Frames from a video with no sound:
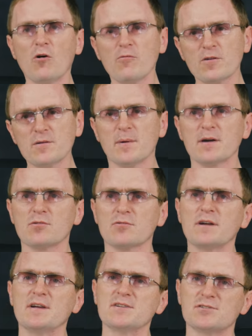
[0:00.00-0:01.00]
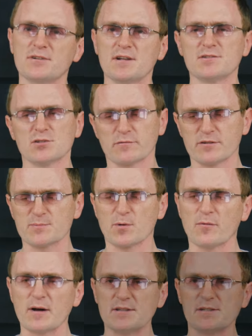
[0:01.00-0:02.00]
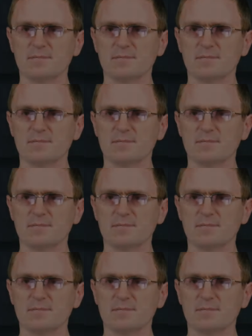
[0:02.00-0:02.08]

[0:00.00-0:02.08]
offered by your internet service provider.